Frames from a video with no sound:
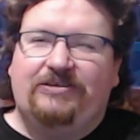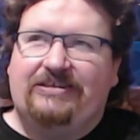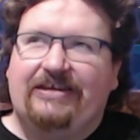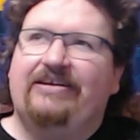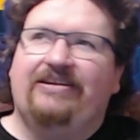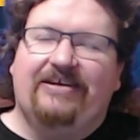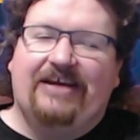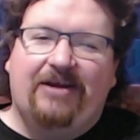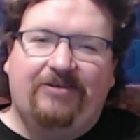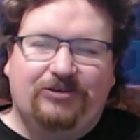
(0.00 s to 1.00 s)
stick it in a
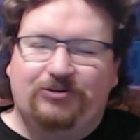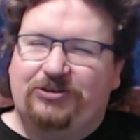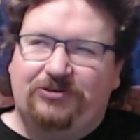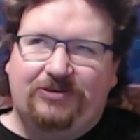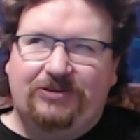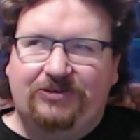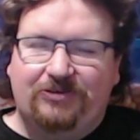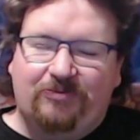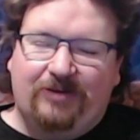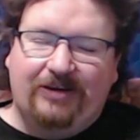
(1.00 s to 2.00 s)
garage with
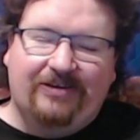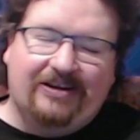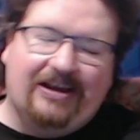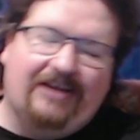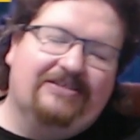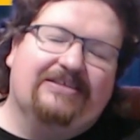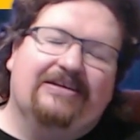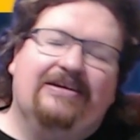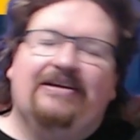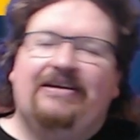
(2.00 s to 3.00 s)
201 other
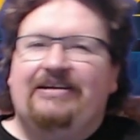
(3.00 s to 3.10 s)
cars.